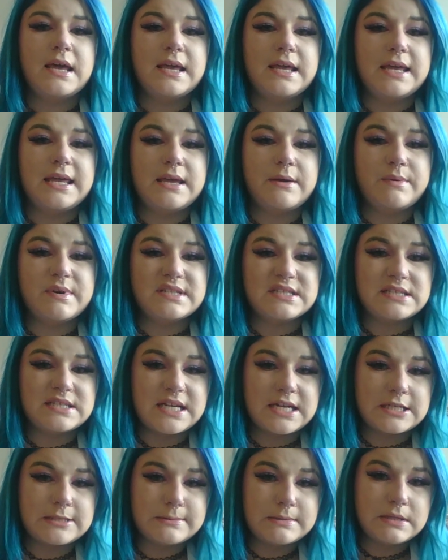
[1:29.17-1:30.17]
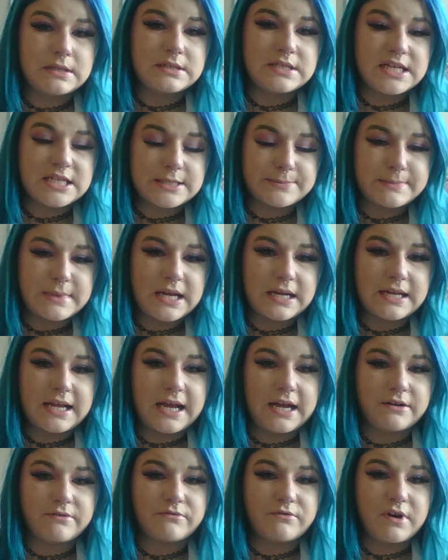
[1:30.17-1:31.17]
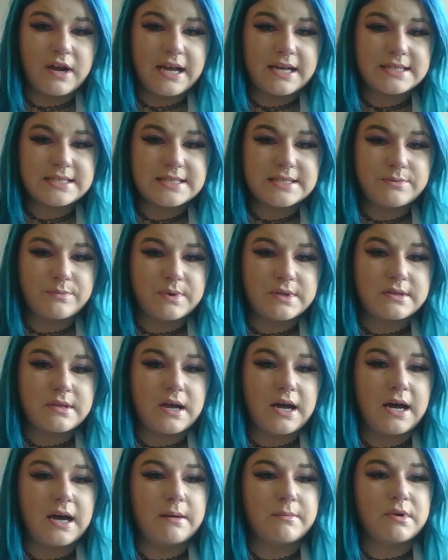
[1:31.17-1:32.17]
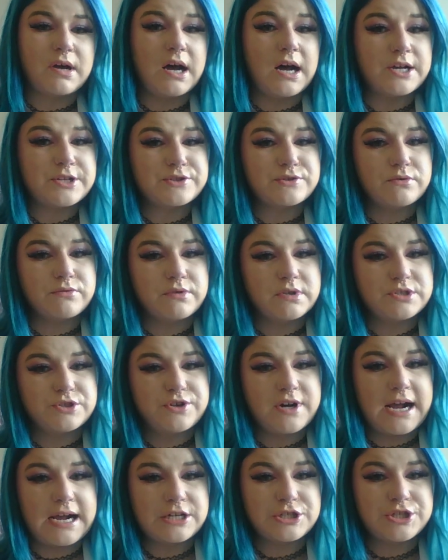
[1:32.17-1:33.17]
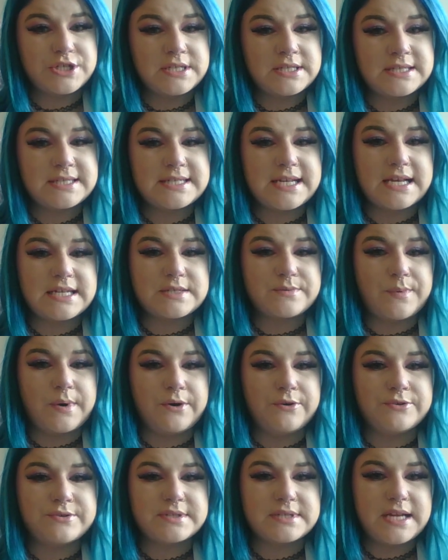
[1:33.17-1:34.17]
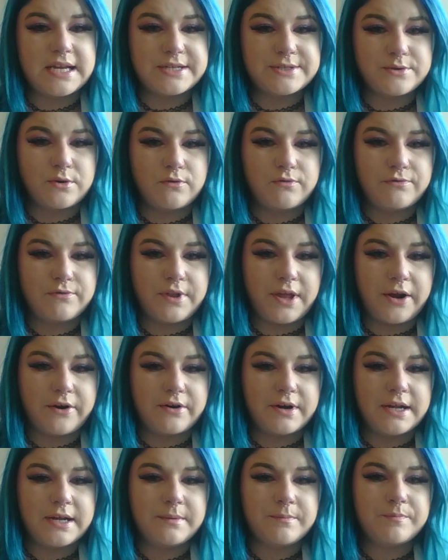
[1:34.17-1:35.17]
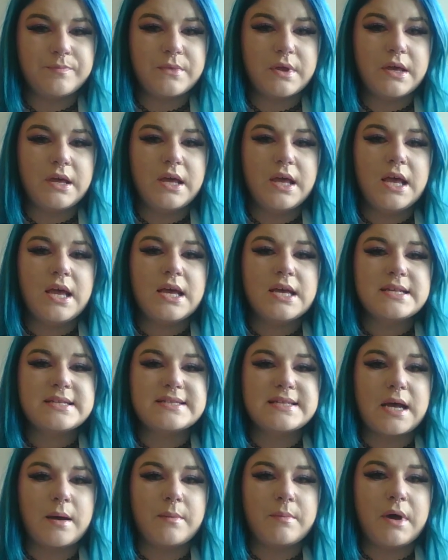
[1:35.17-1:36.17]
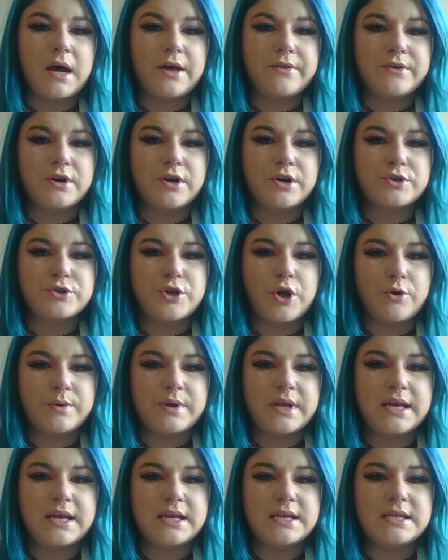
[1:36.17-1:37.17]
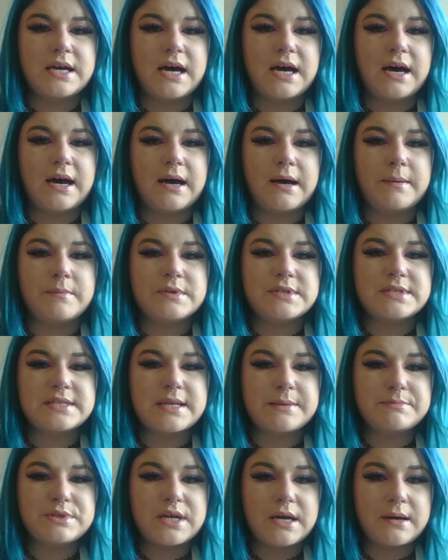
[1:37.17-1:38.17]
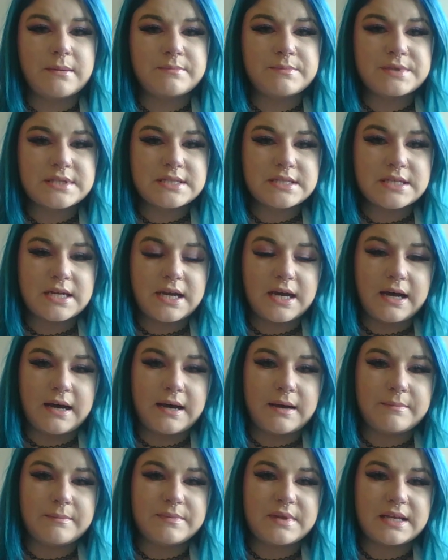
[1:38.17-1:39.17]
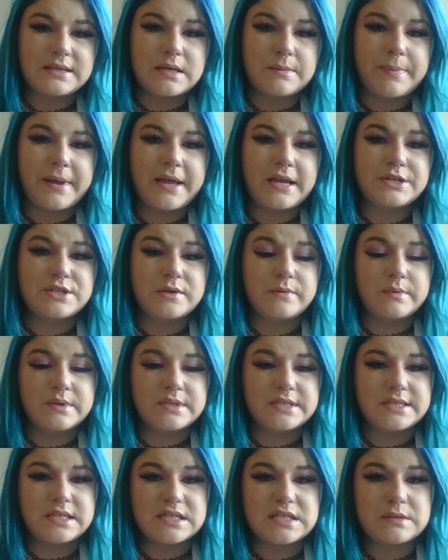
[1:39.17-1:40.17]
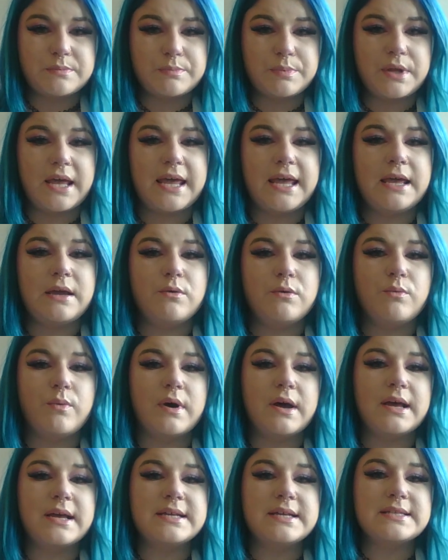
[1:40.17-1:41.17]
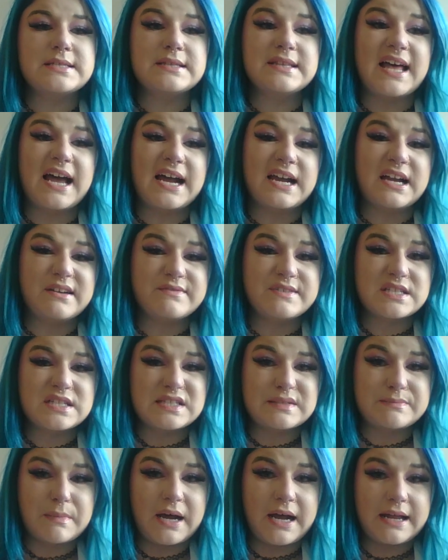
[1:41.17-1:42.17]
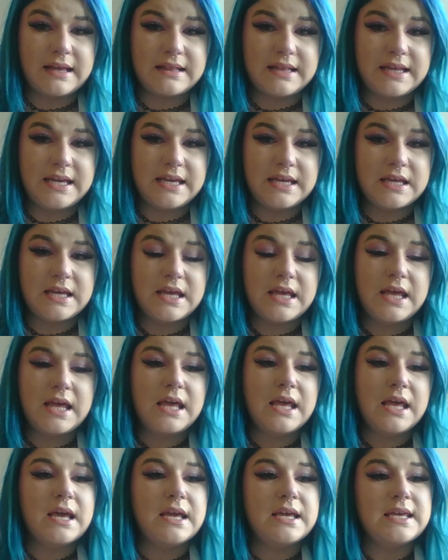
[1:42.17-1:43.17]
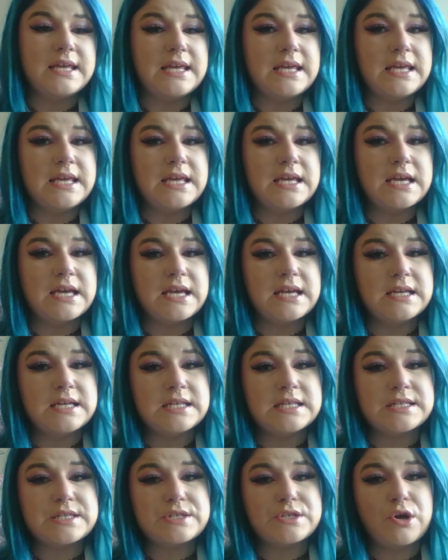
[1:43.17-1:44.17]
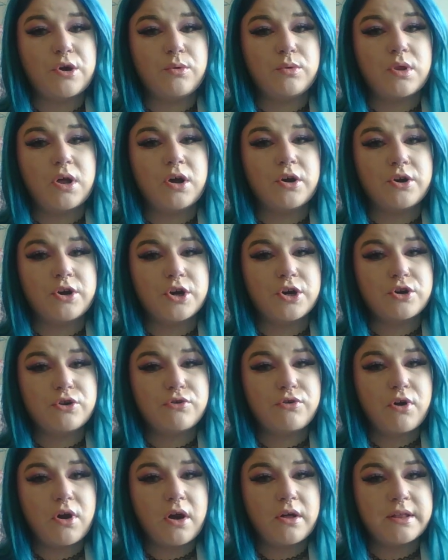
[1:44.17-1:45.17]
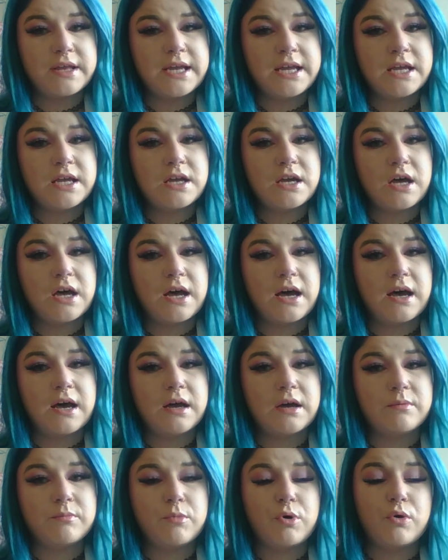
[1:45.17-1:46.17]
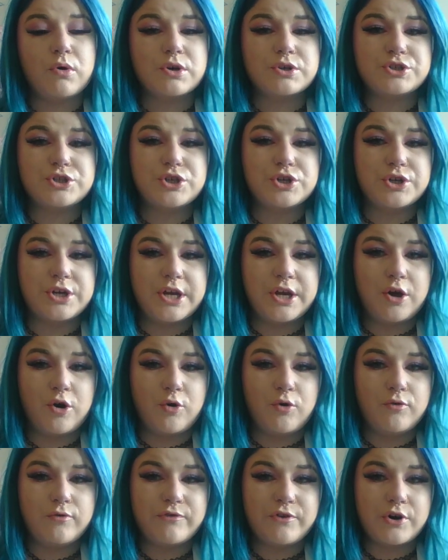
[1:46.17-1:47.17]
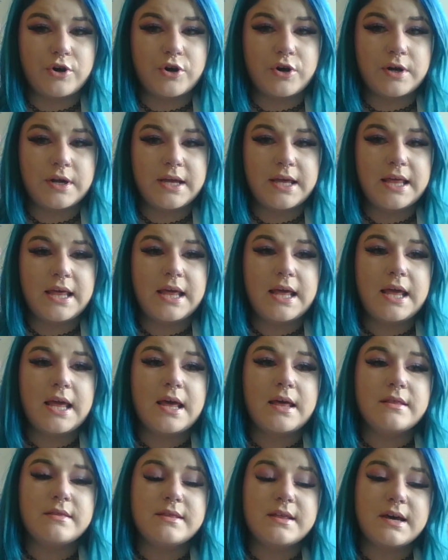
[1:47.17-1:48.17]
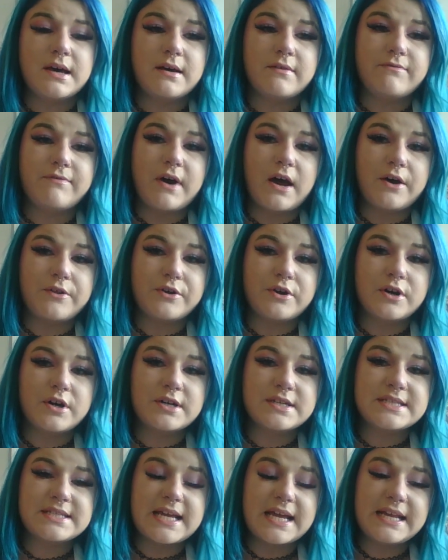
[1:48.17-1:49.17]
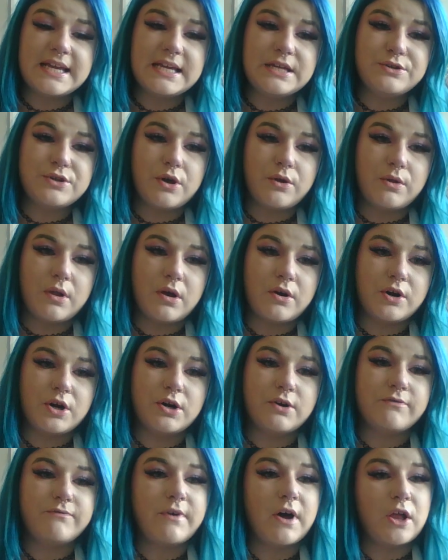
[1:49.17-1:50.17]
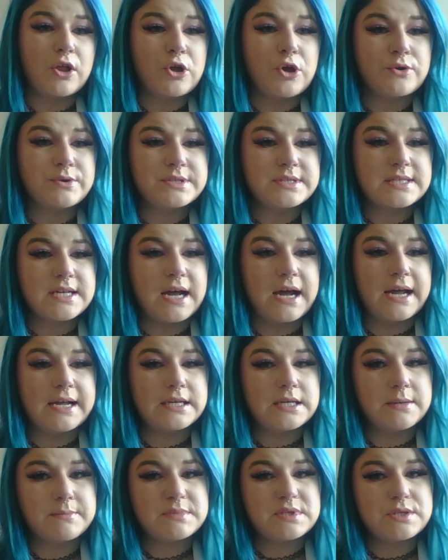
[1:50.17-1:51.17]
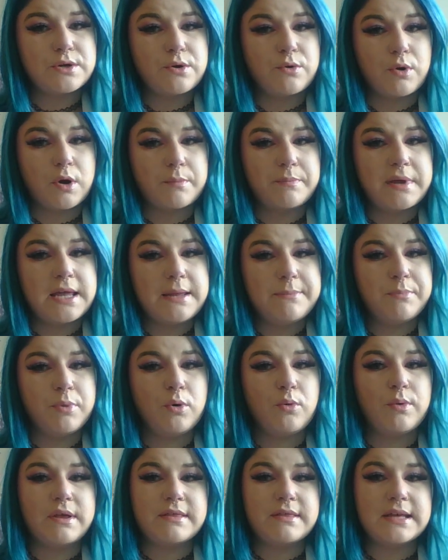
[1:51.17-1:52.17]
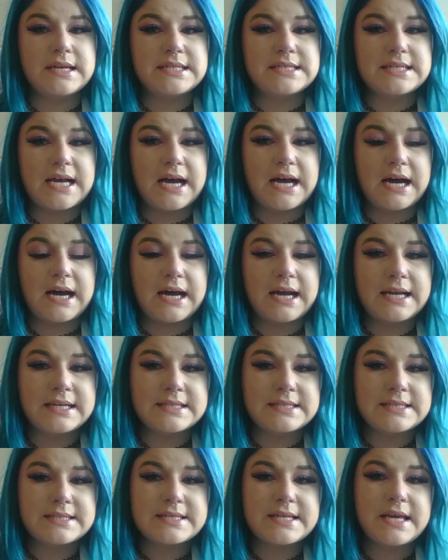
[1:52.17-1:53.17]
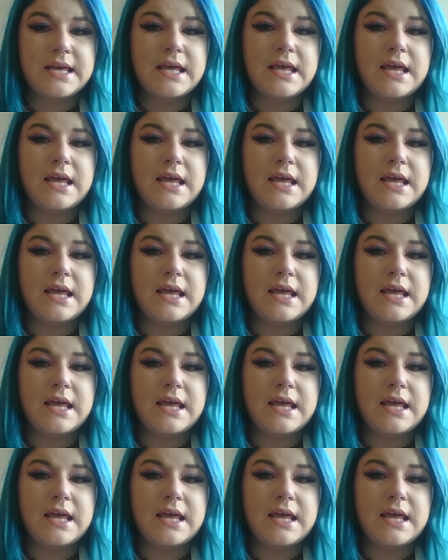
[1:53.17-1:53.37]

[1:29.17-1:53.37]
He was dyspneic at rest with costal retractions as well as nasal flaring. Some other noted symptoms that the patient was displaying was lack of smiling. He is no longer crawling or turning over. The father said he no longer follows items or people with his eyes,